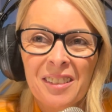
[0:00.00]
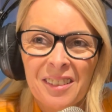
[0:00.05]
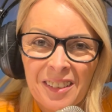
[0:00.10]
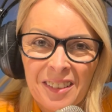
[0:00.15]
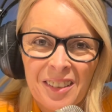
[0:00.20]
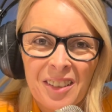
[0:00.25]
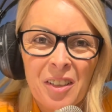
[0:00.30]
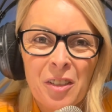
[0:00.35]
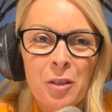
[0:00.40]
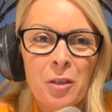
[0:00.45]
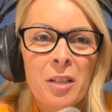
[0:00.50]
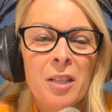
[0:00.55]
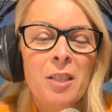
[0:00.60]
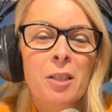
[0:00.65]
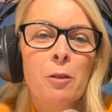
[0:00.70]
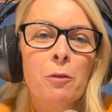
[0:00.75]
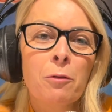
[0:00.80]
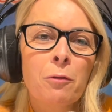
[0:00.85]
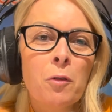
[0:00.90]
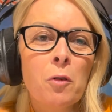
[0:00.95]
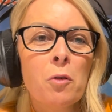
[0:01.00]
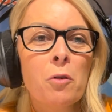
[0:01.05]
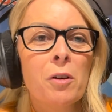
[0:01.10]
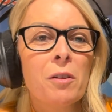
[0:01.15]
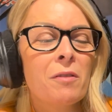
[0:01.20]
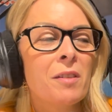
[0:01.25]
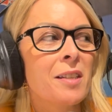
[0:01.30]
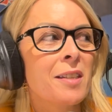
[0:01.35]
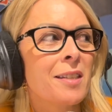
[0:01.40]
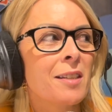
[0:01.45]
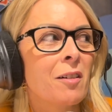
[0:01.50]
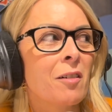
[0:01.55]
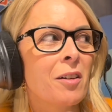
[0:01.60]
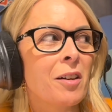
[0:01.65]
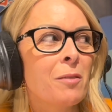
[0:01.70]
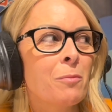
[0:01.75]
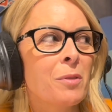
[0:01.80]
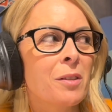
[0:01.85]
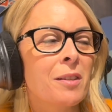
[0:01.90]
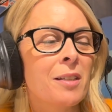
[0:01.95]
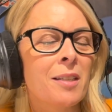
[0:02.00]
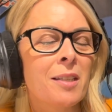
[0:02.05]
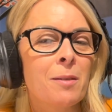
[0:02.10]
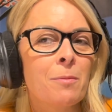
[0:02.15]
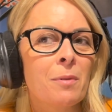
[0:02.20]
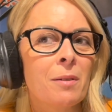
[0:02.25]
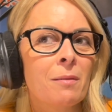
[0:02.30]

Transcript: So he's got 4 on this side with this